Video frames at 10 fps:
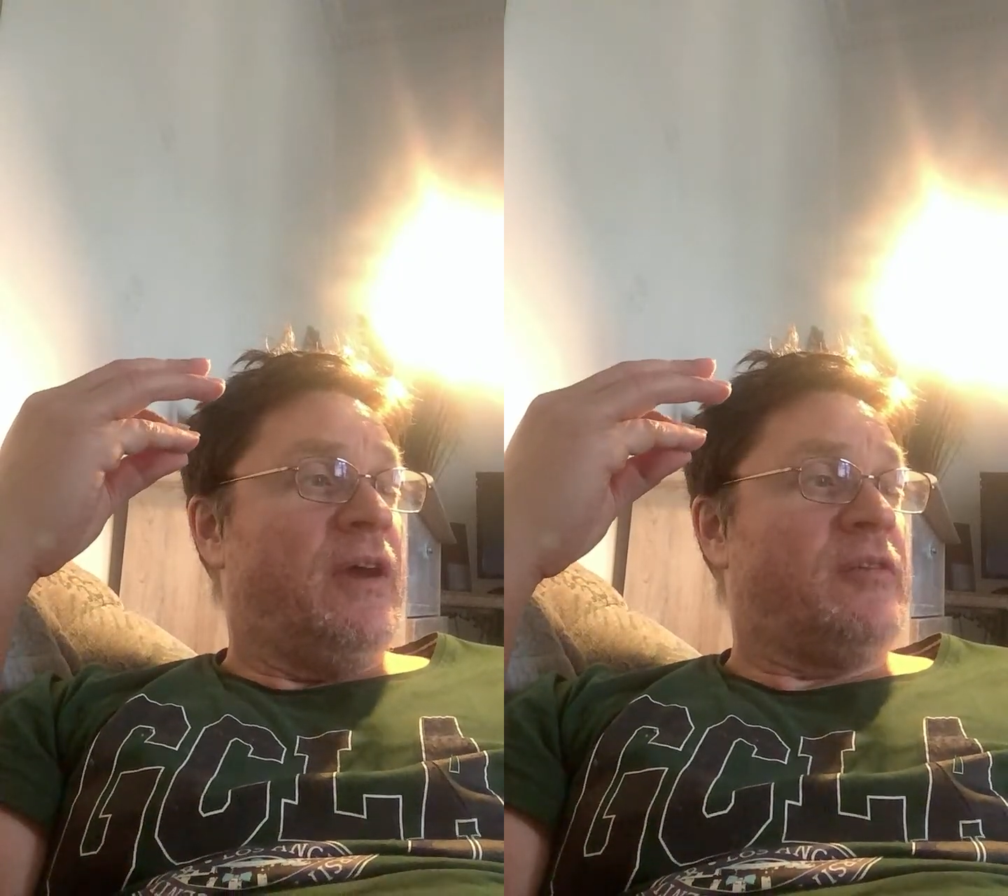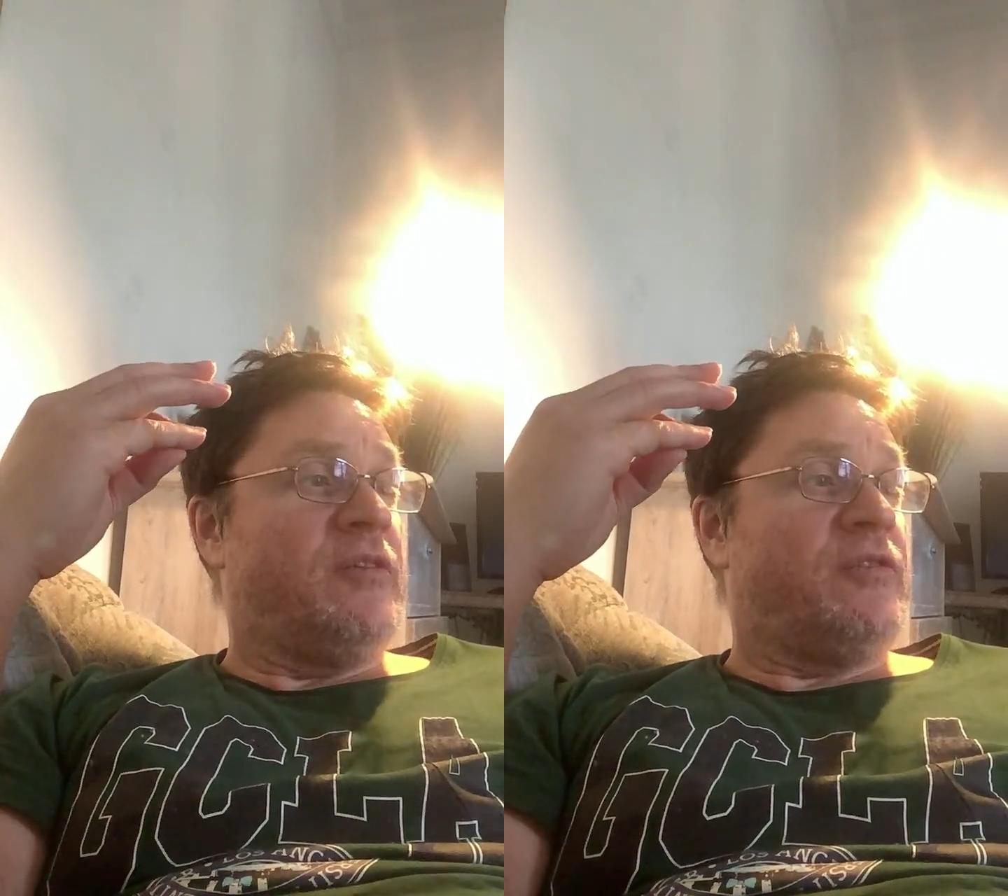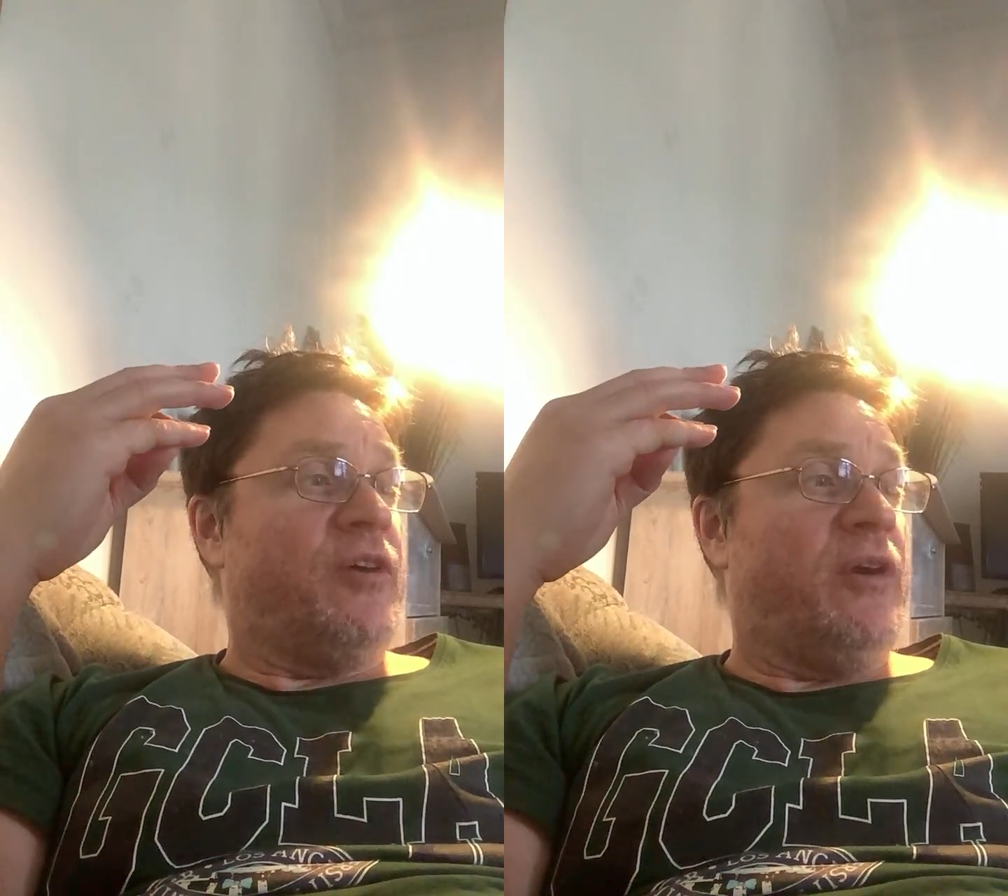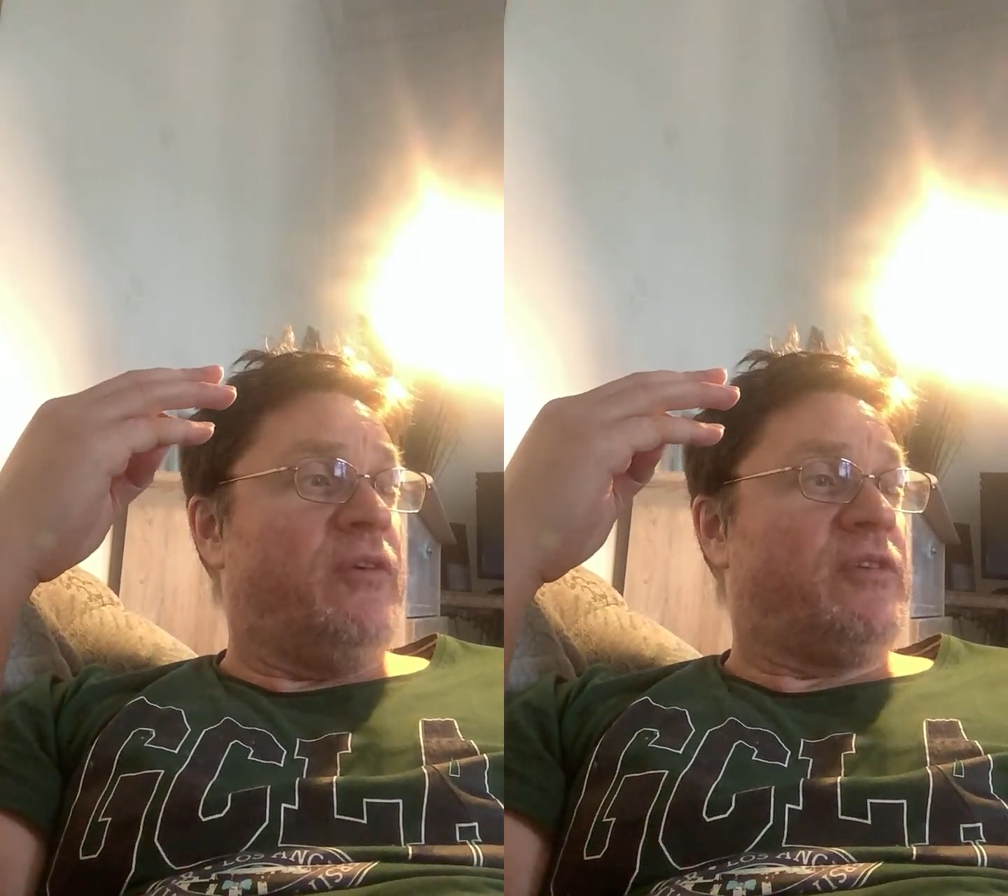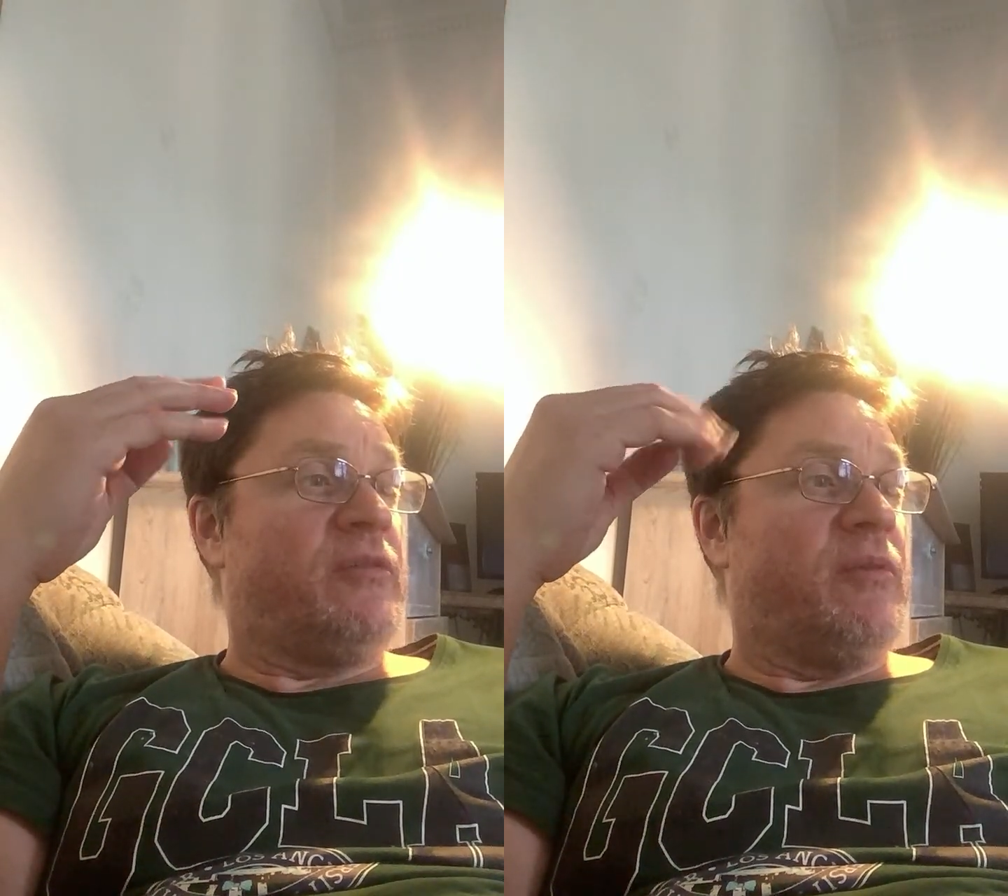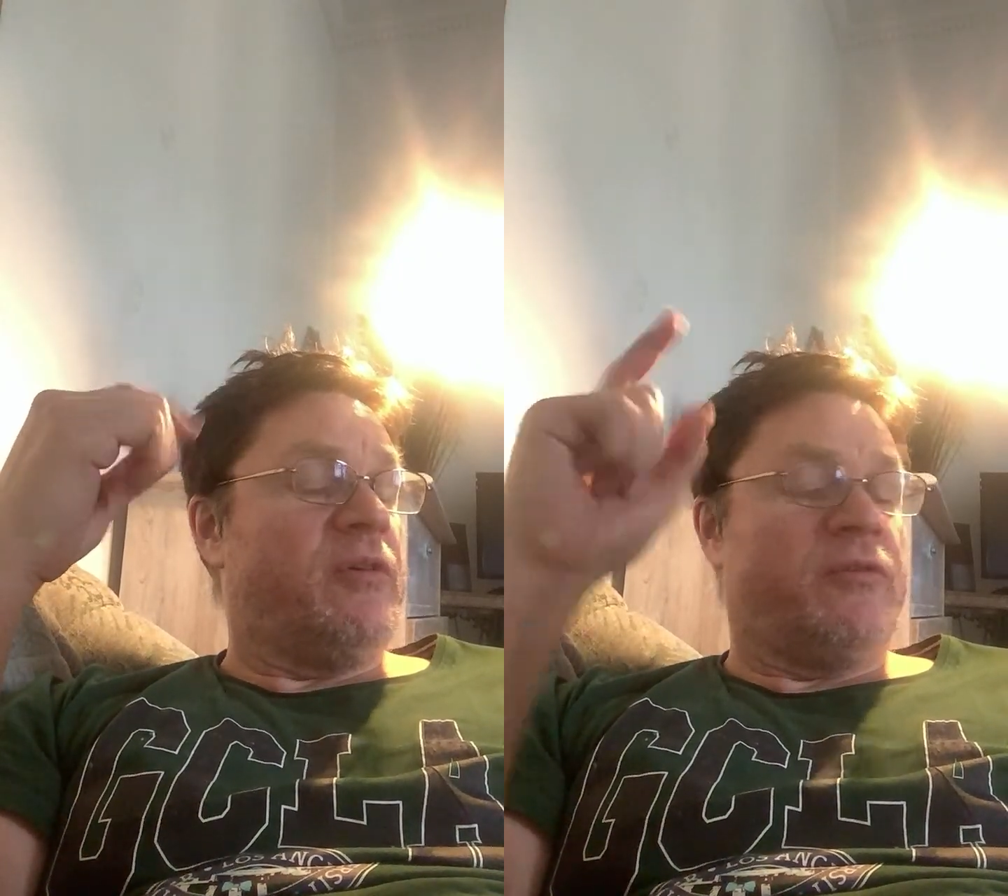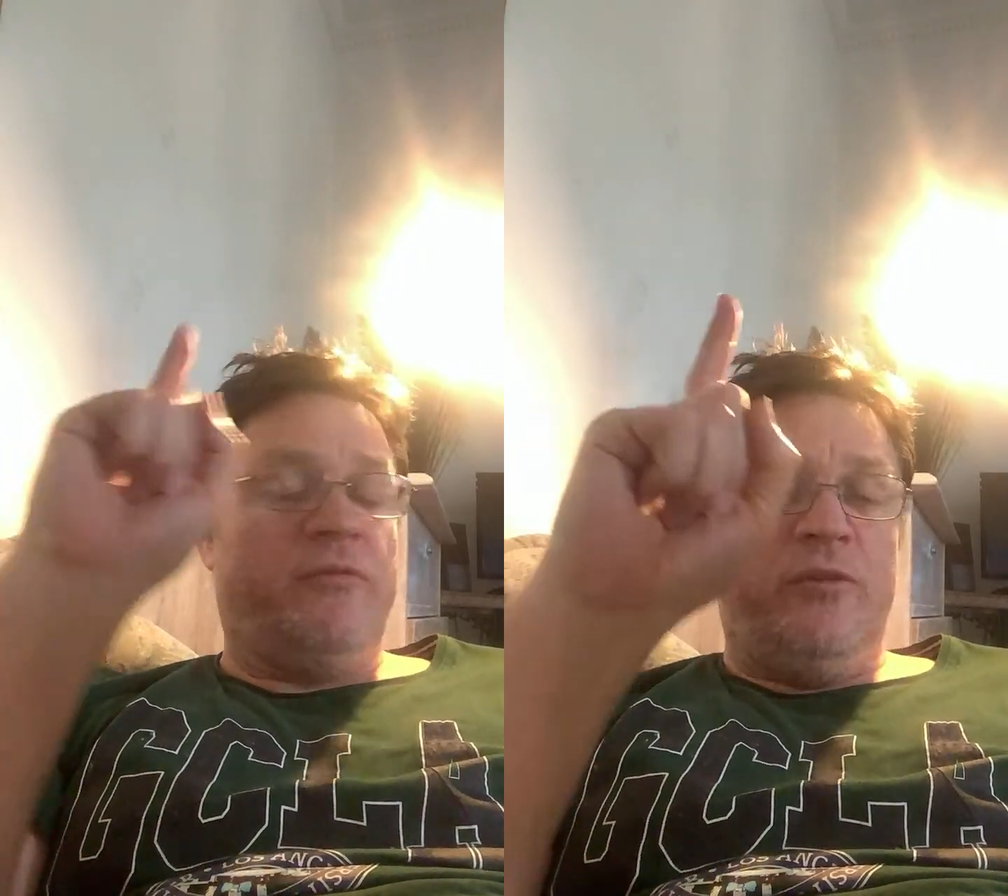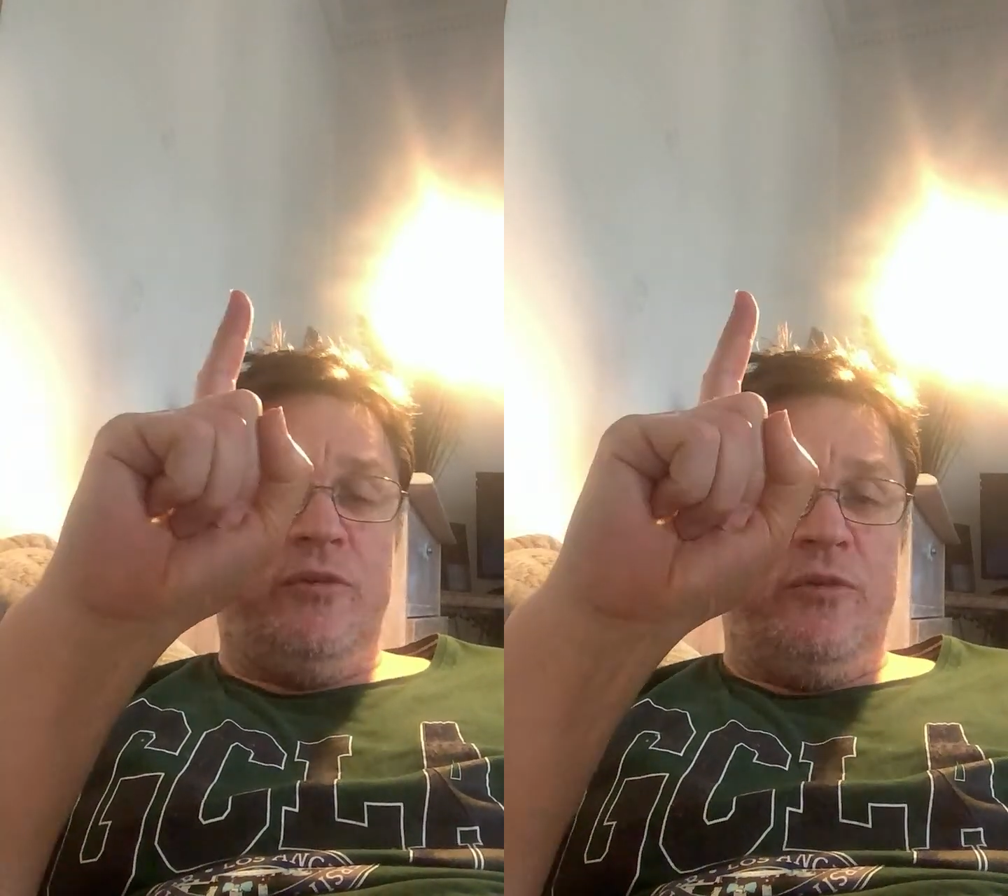the service, because
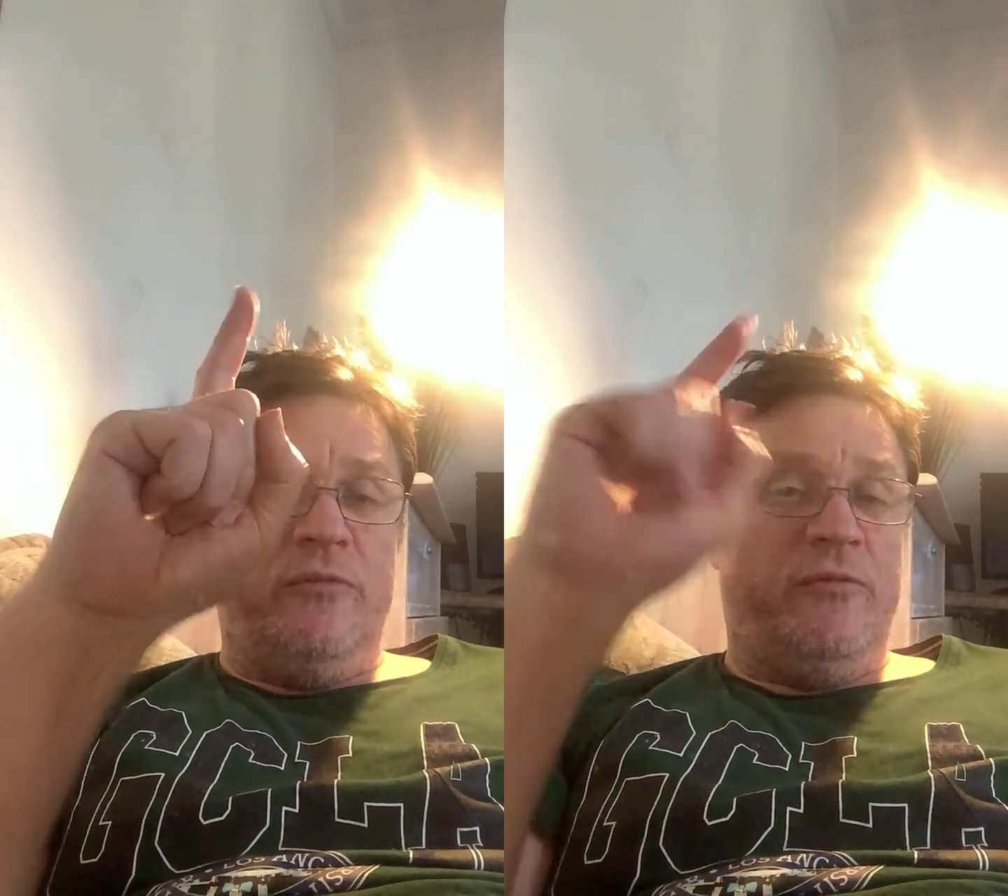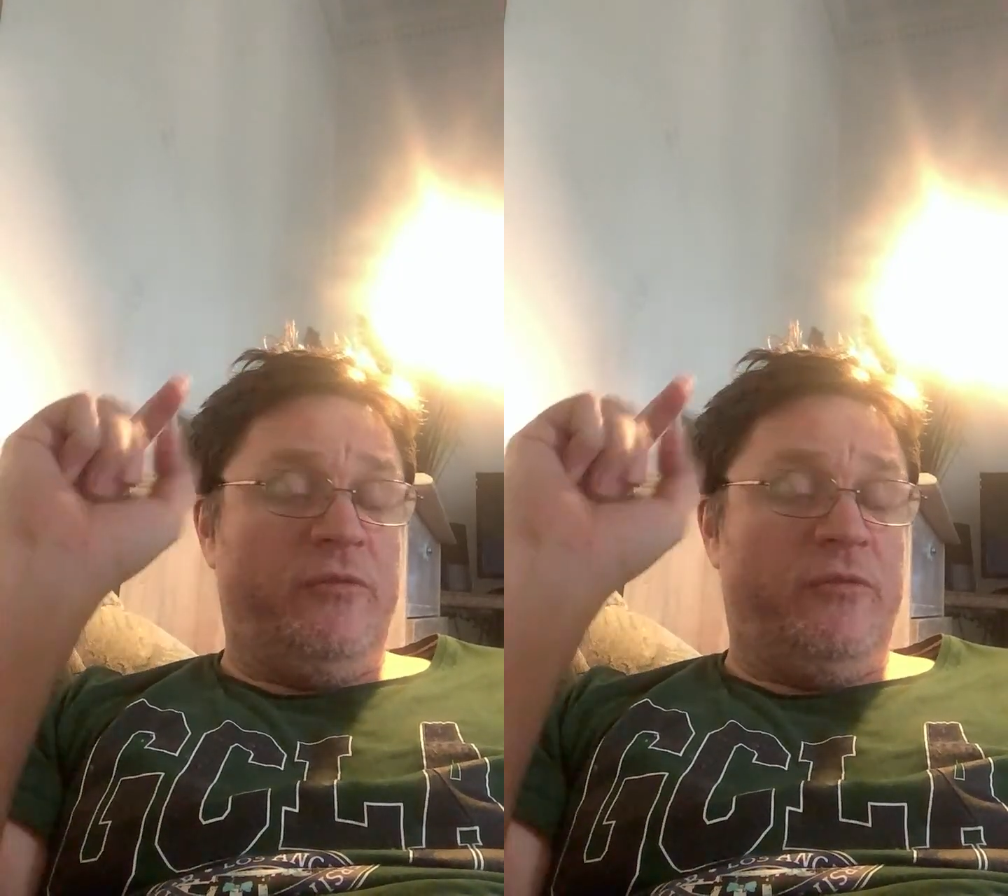you